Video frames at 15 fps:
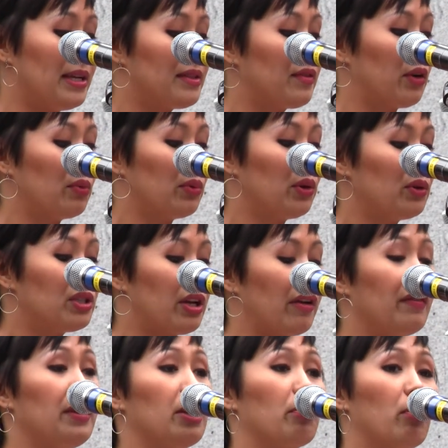is the root
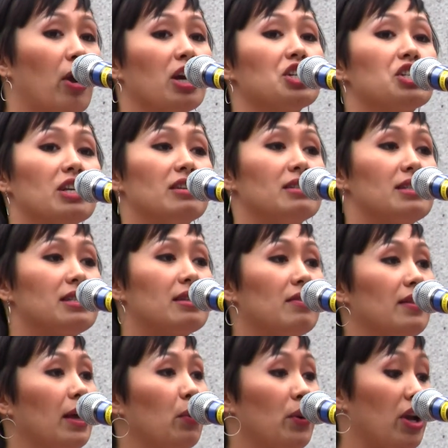of the oppressions
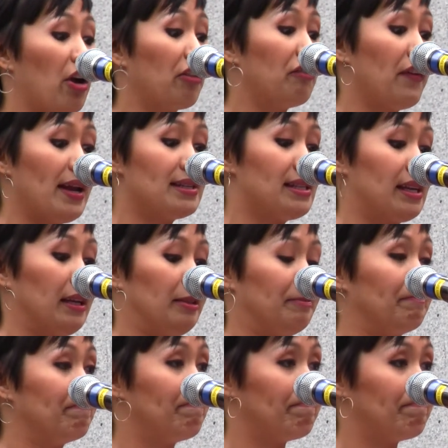that we are facing.